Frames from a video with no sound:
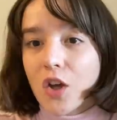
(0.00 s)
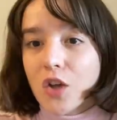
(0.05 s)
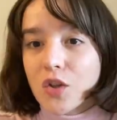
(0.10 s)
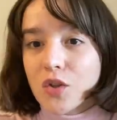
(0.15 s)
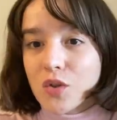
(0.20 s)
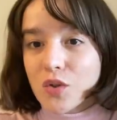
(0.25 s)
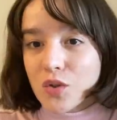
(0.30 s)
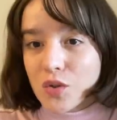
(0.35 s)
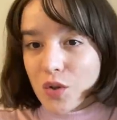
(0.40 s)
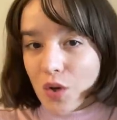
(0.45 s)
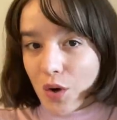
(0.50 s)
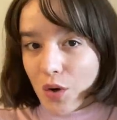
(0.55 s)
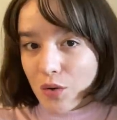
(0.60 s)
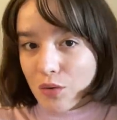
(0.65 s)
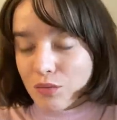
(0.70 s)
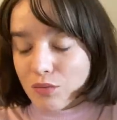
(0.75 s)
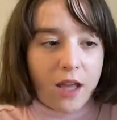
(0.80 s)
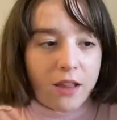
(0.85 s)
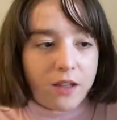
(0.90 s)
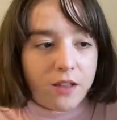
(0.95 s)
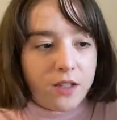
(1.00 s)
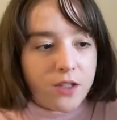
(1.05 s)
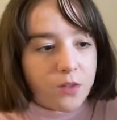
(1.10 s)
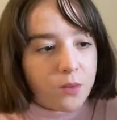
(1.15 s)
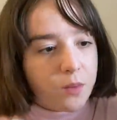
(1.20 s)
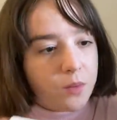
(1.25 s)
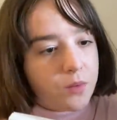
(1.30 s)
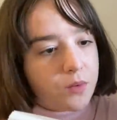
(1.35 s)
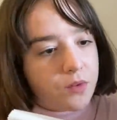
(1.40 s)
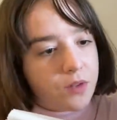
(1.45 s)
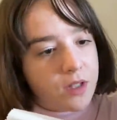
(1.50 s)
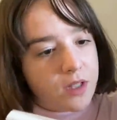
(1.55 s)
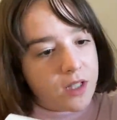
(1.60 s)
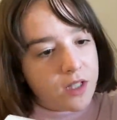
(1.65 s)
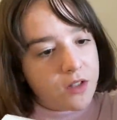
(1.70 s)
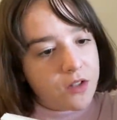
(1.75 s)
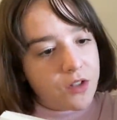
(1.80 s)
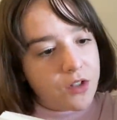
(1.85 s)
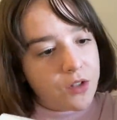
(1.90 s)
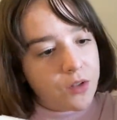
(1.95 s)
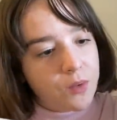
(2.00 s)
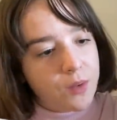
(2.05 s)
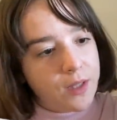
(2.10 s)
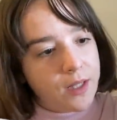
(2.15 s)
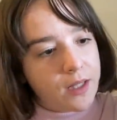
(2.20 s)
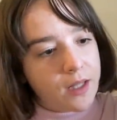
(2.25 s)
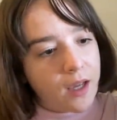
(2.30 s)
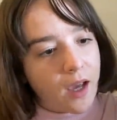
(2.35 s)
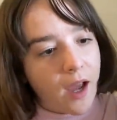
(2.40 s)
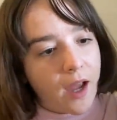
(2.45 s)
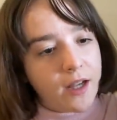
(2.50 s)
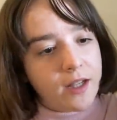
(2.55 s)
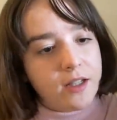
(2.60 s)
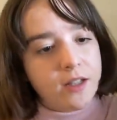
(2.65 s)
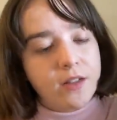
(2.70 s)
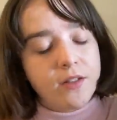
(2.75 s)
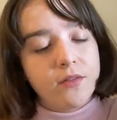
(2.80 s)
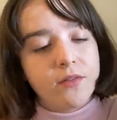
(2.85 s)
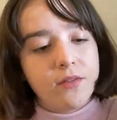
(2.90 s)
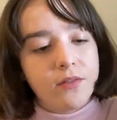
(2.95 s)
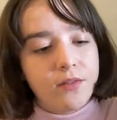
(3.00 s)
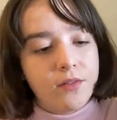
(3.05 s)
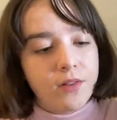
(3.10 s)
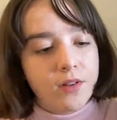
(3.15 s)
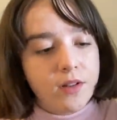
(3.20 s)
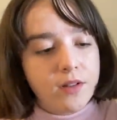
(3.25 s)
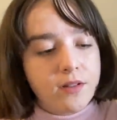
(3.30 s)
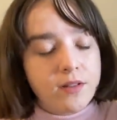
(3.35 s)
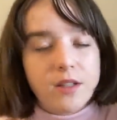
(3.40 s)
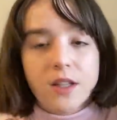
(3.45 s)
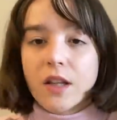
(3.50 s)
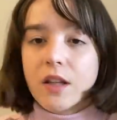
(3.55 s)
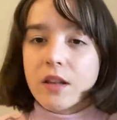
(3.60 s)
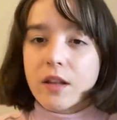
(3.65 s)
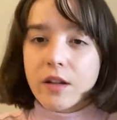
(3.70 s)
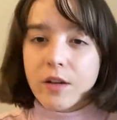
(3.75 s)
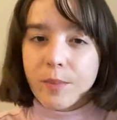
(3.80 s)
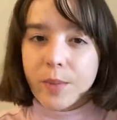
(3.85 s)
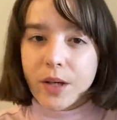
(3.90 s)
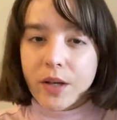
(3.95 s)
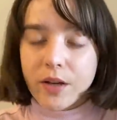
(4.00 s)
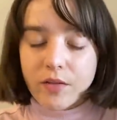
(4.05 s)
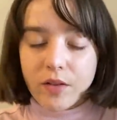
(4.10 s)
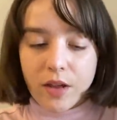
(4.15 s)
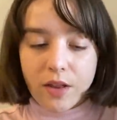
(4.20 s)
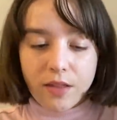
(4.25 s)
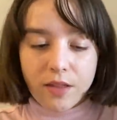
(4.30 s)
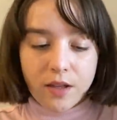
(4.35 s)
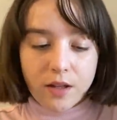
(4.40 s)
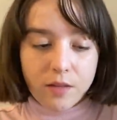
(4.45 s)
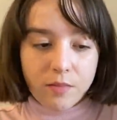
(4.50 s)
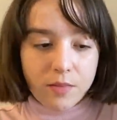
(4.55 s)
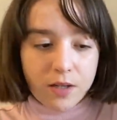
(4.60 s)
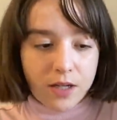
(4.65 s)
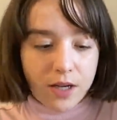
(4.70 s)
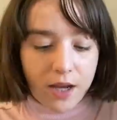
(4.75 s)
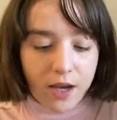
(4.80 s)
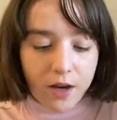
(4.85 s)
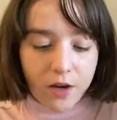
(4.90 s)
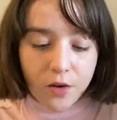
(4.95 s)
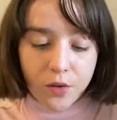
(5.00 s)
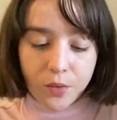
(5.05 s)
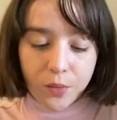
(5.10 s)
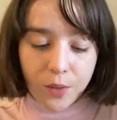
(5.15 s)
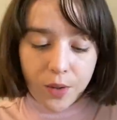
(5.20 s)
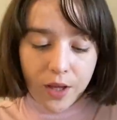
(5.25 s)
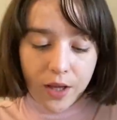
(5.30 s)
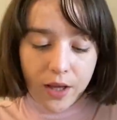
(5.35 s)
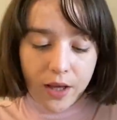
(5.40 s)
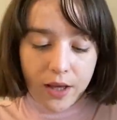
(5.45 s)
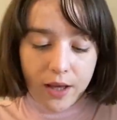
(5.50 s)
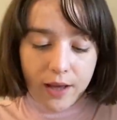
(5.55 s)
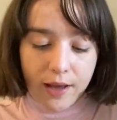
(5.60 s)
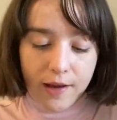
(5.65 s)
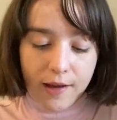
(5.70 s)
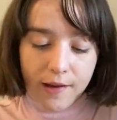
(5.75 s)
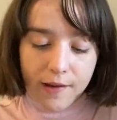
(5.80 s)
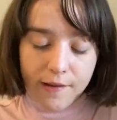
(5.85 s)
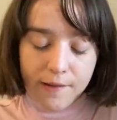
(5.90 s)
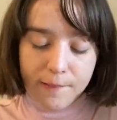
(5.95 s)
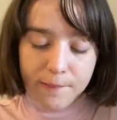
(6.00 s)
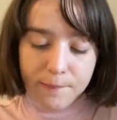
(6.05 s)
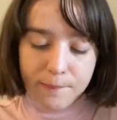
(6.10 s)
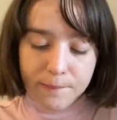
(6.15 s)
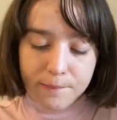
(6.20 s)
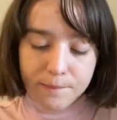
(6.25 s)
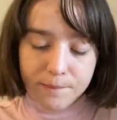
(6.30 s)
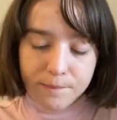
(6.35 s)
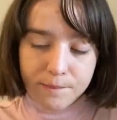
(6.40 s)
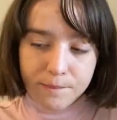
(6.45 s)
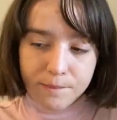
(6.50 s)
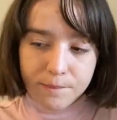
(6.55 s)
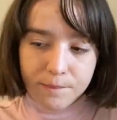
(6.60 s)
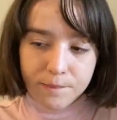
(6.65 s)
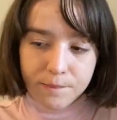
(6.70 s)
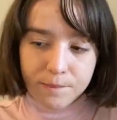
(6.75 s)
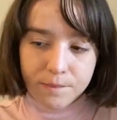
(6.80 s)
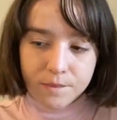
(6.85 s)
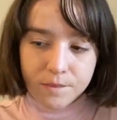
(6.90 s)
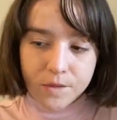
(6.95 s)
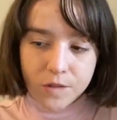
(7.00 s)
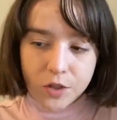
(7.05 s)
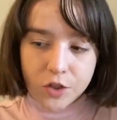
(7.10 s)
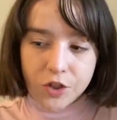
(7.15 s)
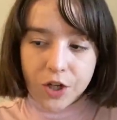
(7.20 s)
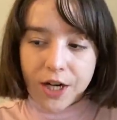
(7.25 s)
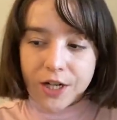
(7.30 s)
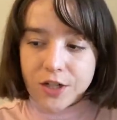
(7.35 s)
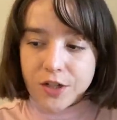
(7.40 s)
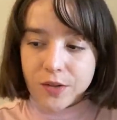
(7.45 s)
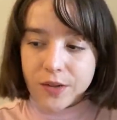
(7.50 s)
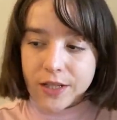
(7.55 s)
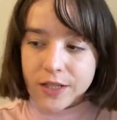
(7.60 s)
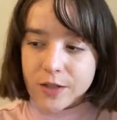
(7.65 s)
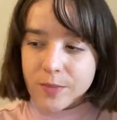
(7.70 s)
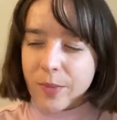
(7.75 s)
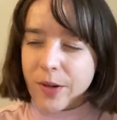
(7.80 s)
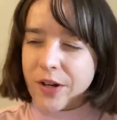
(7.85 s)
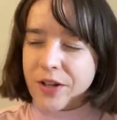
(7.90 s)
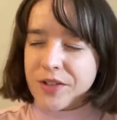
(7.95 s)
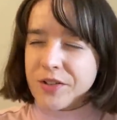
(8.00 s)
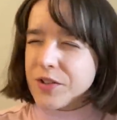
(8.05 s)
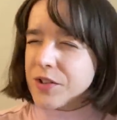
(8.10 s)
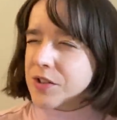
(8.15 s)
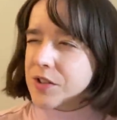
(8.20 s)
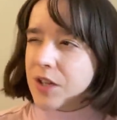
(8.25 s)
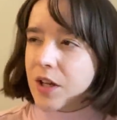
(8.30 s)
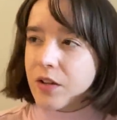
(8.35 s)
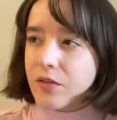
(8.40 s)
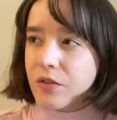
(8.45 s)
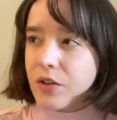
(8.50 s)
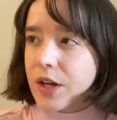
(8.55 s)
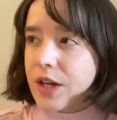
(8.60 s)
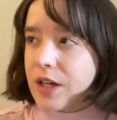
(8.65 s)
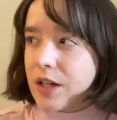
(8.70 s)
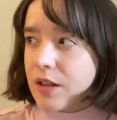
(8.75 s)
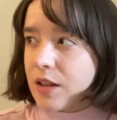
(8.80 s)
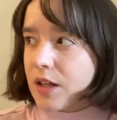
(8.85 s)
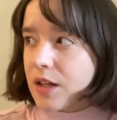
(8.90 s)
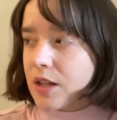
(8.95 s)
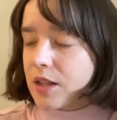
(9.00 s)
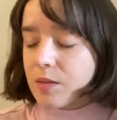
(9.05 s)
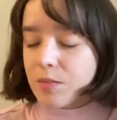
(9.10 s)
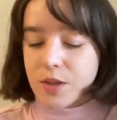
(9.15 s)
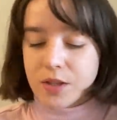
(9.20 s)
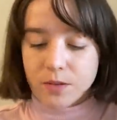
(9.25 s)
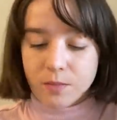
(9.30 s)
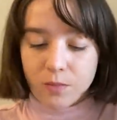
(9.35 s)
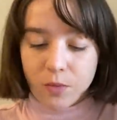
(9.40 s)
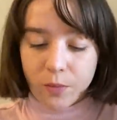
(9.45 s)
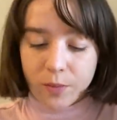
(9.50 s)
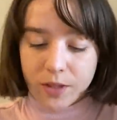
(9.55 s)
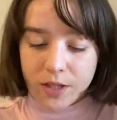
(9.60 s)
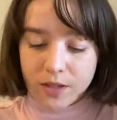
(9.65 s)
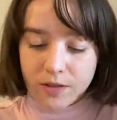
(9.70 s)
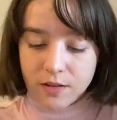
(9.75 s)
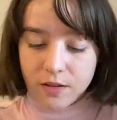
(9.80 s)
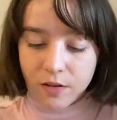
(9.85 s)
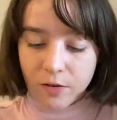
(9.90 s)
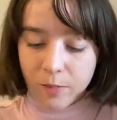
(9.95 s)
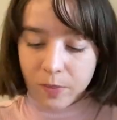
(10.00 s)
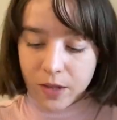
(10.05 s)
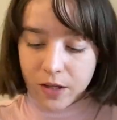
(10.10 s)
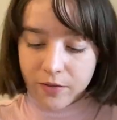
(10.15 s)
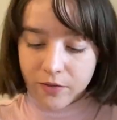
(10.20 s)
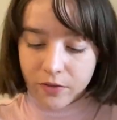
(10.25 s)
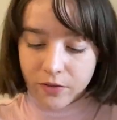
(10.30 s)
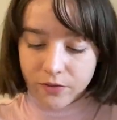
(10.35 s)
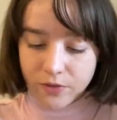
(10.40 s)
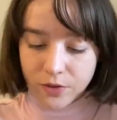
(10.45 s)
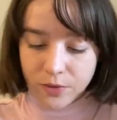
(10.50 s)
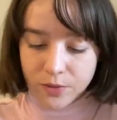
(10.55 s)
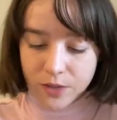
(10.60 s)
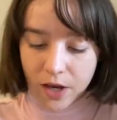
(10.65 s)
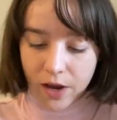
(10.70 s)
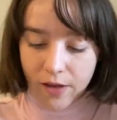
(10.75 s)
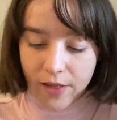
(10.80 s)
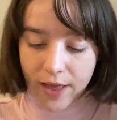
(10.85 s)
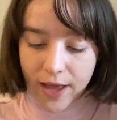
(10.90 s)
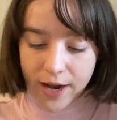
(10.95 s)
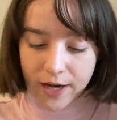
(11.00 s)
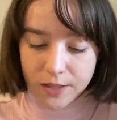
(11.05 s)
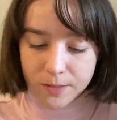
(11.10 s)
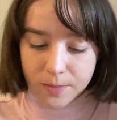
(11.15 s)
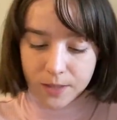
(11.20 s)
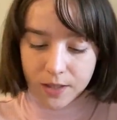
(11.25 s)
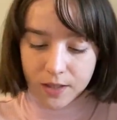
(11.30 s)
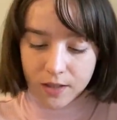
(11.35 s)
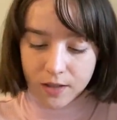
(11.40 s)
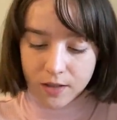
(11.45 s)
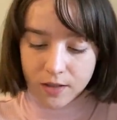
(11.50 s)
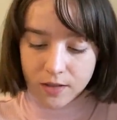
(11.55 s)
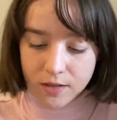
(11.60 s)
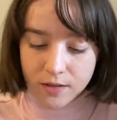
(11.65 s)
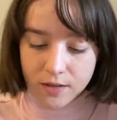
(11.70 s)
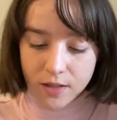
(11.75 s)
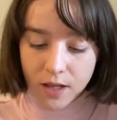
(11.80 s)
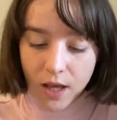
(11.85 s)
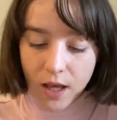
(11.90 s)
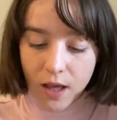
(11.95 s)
Show I thought this one was really nice too, and kind of seeing a little bit of that theme and how um, trying to experience yourself or anything in the present moment is a little bit of a futile act because